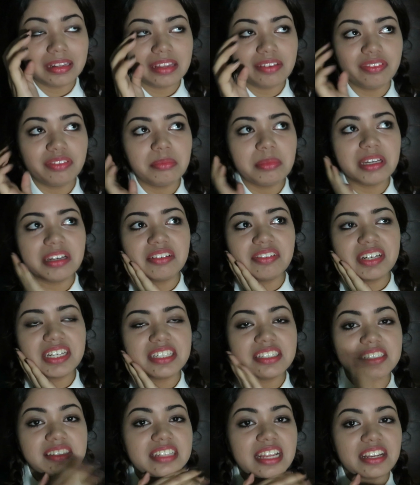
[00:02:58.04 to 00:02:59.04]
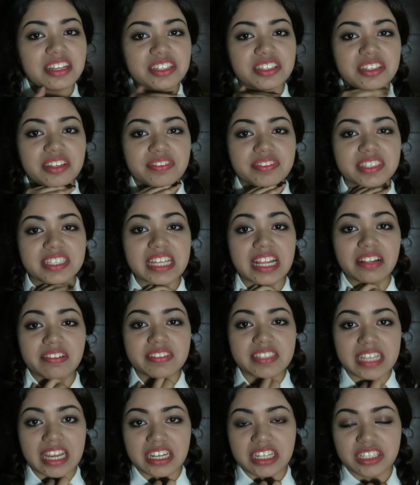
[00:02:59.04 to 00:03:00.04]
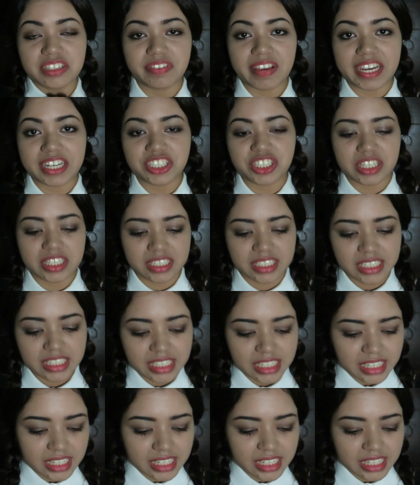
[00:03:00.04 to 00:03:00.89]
It gives me a great sense of self-satisfaction.